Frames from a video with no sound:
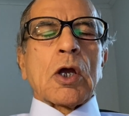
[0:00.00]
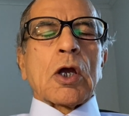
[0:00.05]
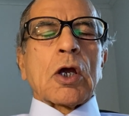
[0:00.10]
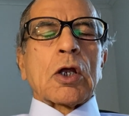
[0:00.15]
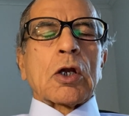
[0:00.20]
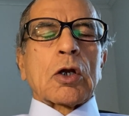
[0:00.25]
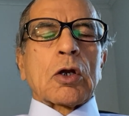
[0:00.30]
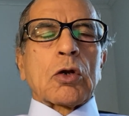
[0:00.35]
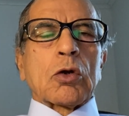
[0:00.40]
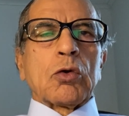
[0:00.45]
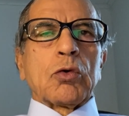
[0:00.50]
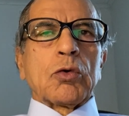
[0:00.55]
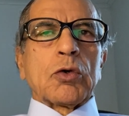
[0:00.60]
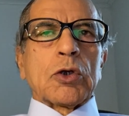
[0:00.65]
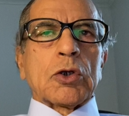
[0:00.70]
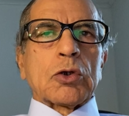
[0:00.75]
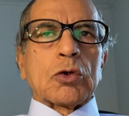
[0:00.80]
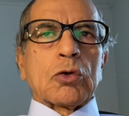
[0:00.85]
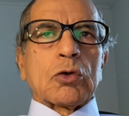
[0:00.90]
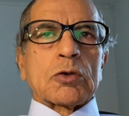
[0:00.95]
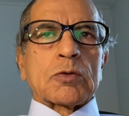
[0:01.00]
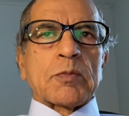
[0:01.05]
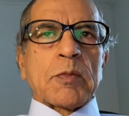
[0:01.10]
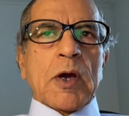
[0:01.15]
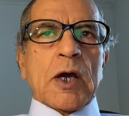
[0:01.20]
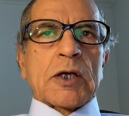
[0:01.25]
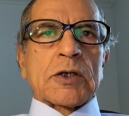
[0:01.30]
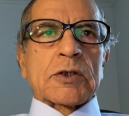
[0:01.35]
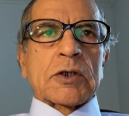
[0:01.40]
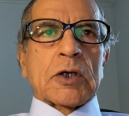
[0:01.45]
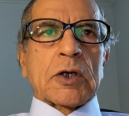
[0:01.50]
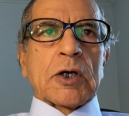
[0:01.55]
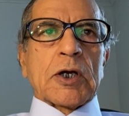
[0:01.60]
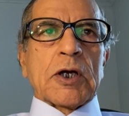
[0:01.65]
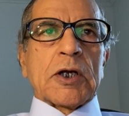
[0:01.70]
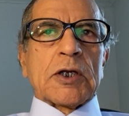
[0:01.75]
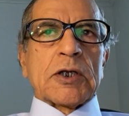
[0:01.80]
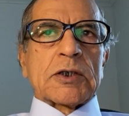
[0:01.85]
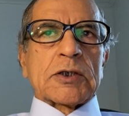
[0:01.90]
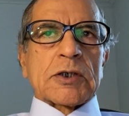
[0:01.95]
including those
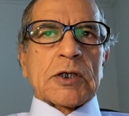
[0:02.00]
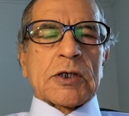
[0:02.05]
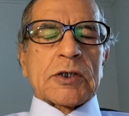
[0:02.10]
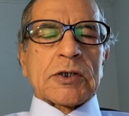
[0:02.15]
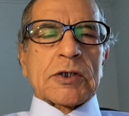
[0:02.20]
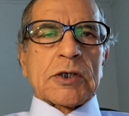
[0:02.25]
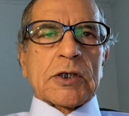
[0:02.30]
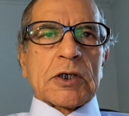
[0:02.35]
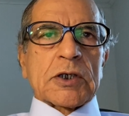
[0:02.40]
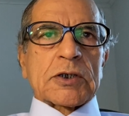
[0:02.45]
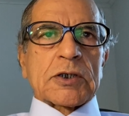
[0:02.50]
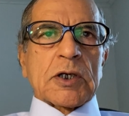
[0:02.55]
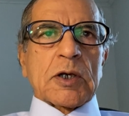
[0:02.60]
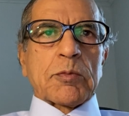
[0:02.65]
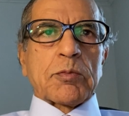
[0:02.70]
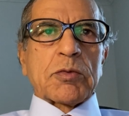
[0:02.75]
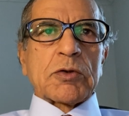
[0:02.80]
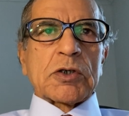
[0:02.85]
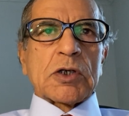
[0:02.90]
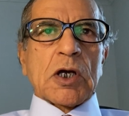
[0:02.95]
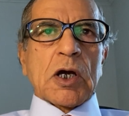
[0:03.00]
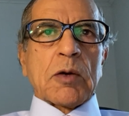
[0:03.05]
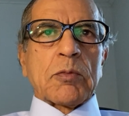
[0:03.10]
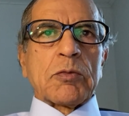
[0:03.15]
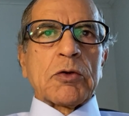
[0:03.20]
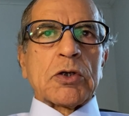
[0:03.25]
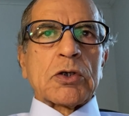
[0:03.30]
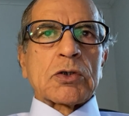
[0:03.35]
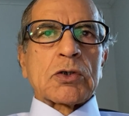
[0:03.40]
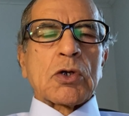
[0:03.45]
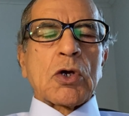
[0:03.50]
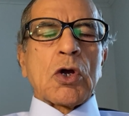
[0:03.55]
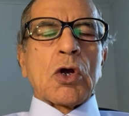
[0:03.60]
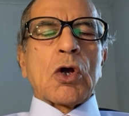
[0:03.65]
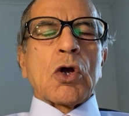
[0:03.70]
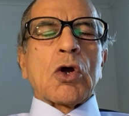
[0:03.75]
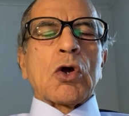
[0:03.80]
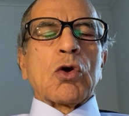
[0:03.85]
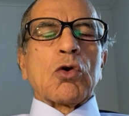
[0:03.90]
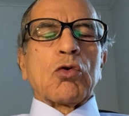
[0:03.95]
masquerading as Sikhs and Punjabis
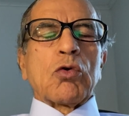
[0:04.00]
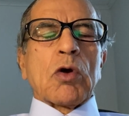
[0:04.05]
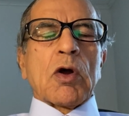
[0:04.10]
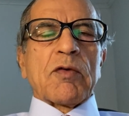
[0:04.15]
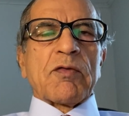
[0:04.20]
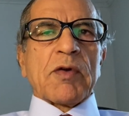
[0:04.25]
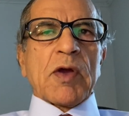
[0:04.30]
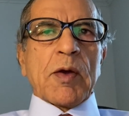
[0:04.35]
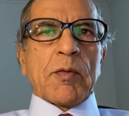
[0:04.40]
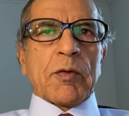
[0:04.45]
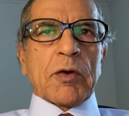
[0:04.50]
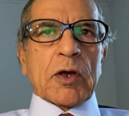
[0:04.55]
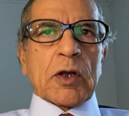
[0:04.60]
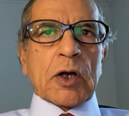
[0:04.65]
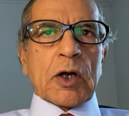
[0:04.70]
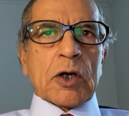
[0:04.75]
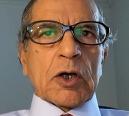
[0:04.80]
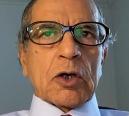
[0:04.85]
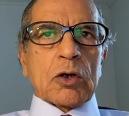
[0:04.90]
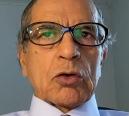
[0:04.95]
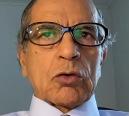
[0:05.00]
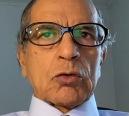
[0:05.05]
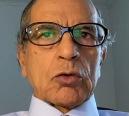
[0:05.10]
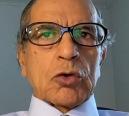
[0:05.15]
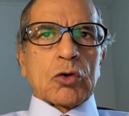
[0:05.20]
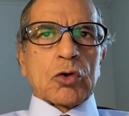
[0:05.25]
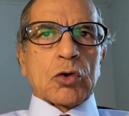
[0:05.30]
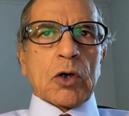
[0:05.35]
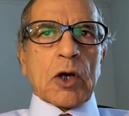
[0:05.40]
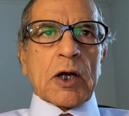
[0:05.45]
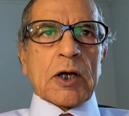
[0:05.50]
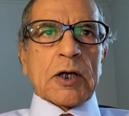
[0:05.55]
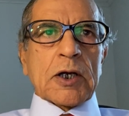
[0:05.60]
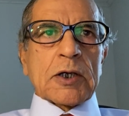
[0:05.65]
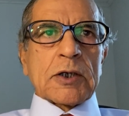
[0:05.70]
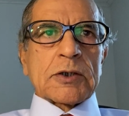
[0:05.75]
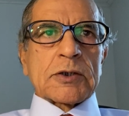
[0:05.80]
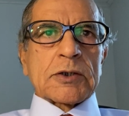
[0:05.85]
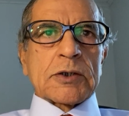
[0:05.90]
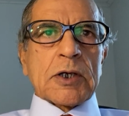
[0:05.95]
who have immigrated to the
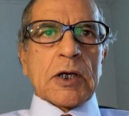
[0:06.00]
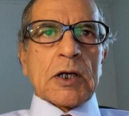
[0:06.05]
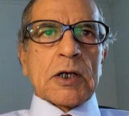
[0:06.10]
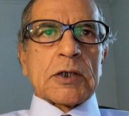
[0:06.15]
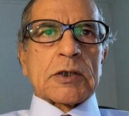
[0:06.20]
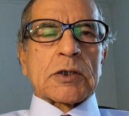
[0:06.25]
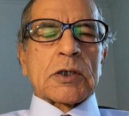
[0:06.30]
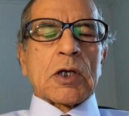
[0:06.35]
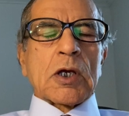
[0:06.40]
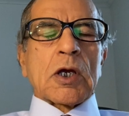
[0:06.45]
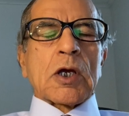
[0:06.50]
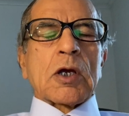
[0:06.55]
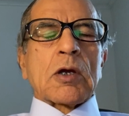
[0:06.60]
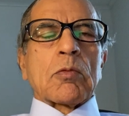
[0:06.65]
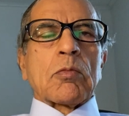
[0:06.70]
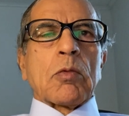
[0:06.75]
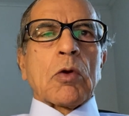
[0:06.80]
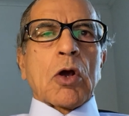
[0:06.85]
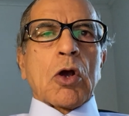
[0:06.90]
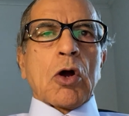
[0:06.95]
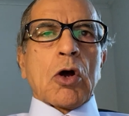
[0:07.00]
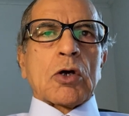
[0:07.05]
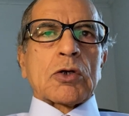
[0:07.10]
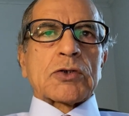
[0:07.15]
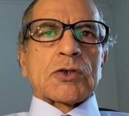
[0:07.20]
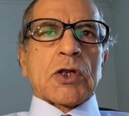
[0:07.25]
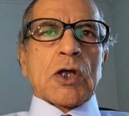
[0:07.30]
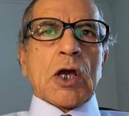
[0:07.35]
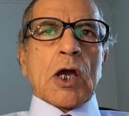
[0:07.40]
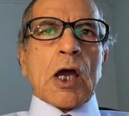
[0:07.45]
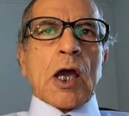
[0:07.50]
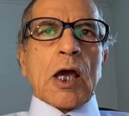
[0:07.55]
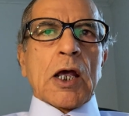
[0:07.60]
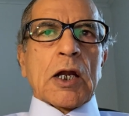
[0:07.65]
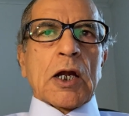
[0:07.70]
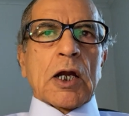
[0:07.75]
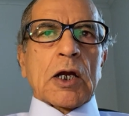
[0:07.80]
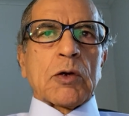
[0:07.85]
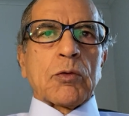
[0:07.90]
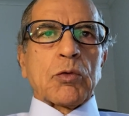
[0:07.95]
United States because they
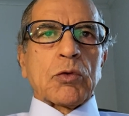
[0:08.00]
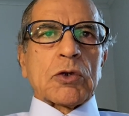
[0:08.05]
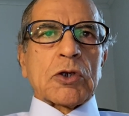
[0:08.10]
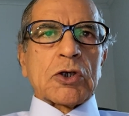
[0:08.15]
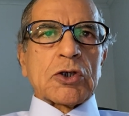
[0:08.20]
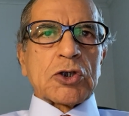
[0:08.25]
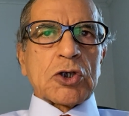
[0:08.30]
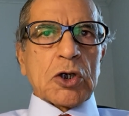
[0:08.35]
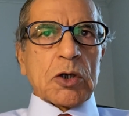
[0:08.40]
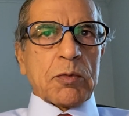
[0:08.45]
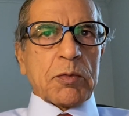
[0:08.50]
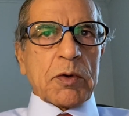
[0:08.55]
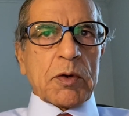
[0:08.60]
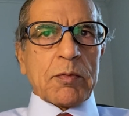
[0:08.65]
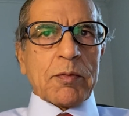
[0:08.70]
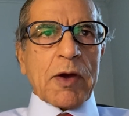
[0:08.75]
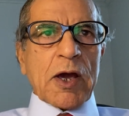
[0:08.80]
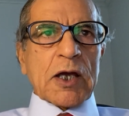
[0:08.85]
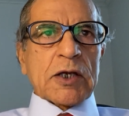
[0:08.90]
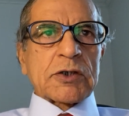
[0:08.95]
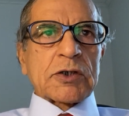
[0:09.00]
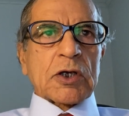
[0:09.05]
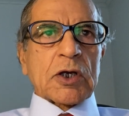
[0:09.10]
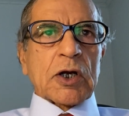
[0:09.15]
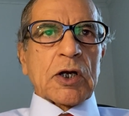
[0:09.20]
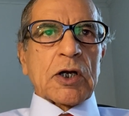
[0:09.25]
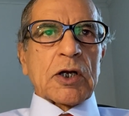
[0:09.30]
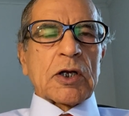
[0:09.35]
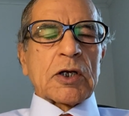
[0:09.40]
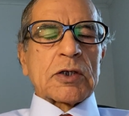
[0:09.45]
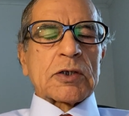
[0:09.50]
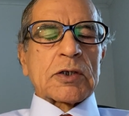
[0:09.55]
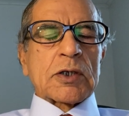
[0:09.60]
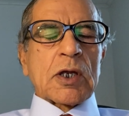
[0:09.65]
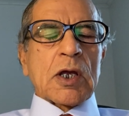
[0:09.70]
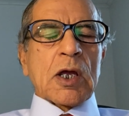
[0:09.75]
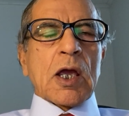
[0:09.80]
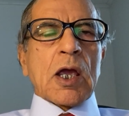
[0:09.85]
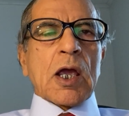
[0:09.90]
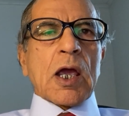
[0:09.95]
allied with the German masqueraders
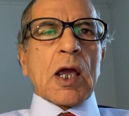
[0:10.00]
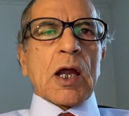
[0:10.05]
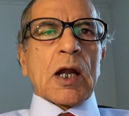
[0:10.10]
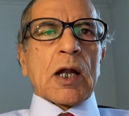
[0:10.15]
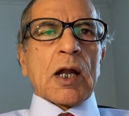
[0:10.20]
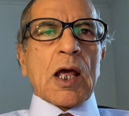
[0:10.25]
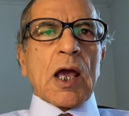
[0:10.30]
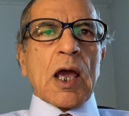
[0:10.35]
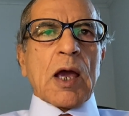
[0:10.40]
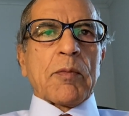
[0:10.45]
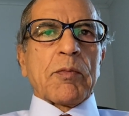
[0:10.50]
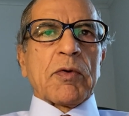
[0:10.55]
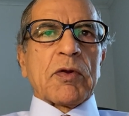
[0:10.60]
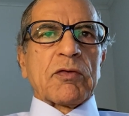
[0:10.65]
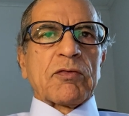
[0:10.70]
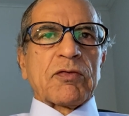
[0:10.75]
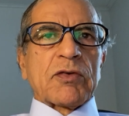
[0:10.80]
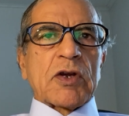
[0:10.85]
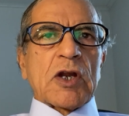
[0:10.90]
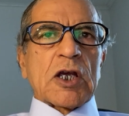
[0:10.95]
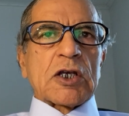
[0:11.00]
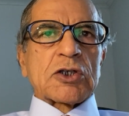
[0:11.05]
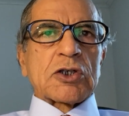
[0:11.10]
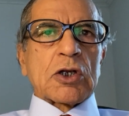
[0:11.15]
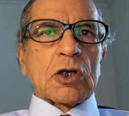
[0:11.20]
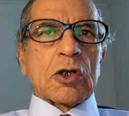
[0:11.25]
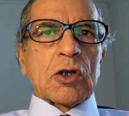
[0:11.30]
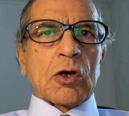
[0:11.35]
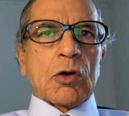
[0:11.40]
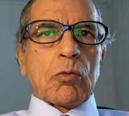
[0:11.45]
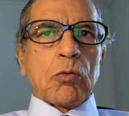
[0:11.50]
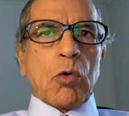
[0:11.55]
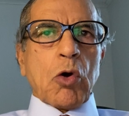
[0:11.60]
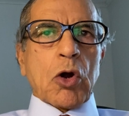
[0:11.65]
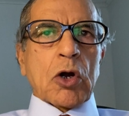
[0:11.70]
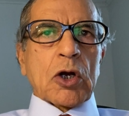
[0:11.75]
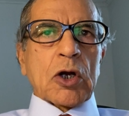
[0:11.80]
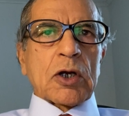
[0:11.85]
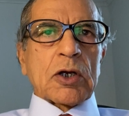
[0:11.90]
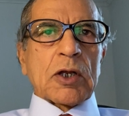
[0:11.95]
and have been financially
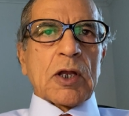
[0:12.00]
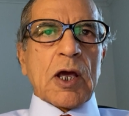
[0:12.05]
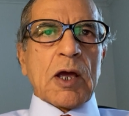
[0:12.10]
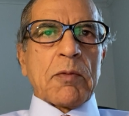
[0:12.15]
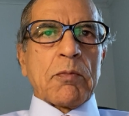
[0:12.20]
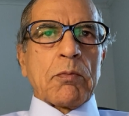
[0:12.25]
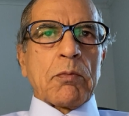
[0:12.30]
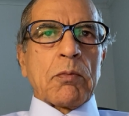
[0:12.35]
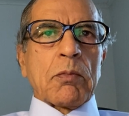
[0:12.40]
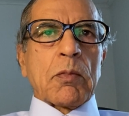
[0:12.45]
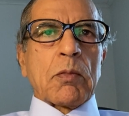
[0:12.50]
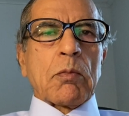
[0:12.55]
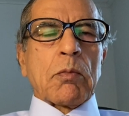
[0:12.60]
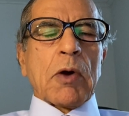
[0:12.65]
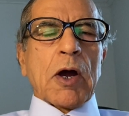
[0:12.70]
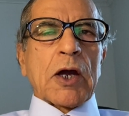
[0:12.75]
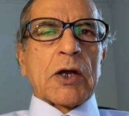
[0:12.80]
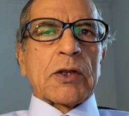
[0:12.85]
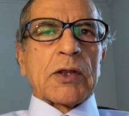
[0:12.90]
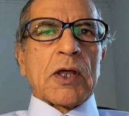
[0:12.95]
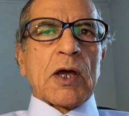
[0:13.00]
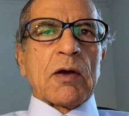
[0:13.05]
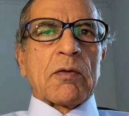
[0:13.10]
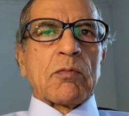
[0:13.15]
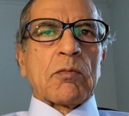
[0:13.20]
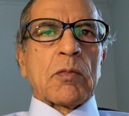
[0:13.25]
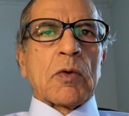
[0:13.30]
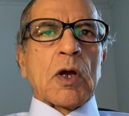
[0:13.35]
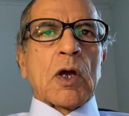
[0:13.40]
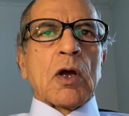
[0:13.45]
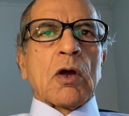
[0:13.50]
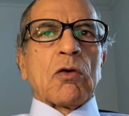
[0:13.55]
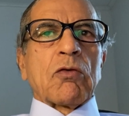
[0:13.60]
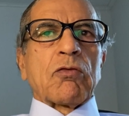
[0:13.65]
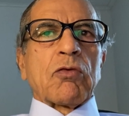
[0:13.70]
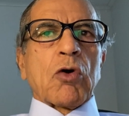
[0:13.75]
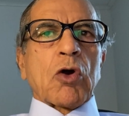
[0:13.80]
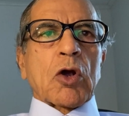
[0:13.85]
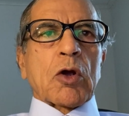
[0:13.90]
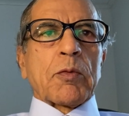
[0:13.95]
rewarded by them
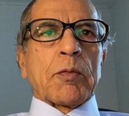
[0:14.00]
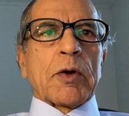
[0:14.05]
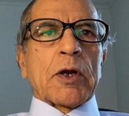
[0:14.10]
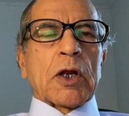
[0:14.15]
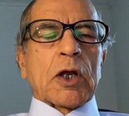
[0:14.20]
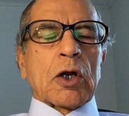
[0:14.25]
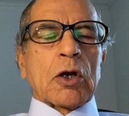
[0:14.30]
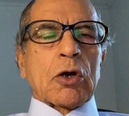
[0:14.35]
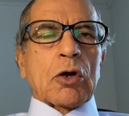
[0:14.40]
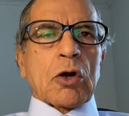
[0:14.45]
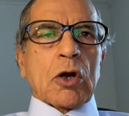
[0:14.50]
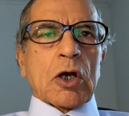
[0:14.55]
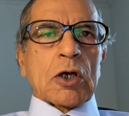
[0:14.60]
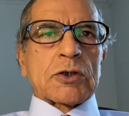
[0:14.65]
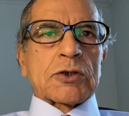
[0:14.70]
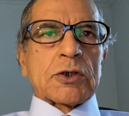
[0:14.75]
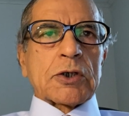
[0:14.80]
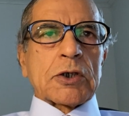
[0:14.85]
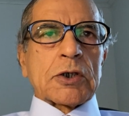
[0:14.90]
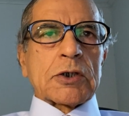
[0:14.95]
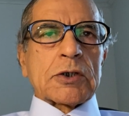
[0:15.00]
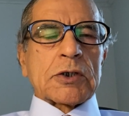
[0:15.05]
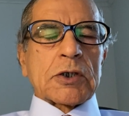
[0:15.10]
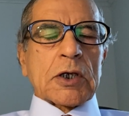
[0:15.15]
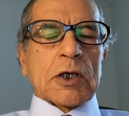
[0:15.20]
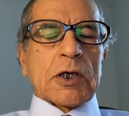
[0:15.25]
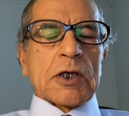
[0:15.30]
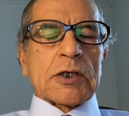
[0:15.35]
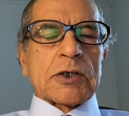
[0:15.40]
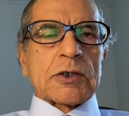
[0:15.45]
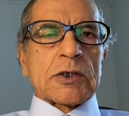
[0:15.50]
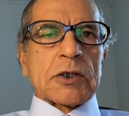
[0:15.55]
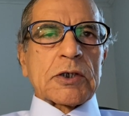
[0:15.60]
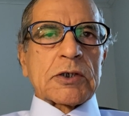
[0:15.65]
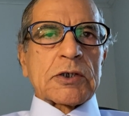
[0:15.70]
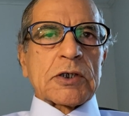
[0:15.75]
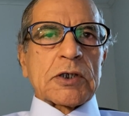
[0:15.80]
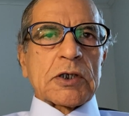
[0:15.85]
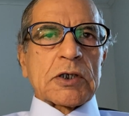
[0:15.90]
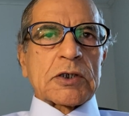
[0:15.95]
for committing atrocities against the
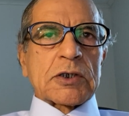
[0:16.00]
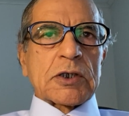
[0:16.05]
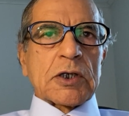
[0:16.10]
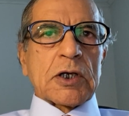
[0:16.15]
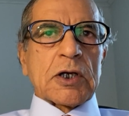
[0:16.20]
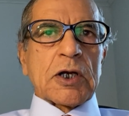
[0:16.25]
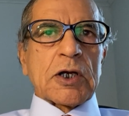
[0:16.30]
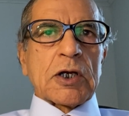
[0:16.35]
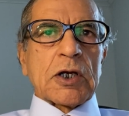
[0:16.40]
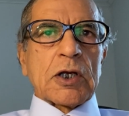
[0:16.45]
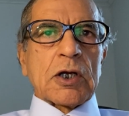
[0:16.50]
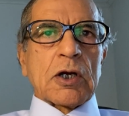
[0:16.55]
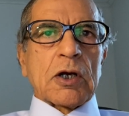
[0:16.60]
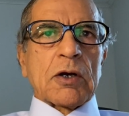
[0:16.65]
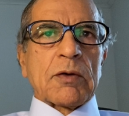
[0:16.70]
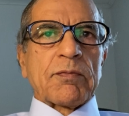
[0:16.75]
Sikhs in India.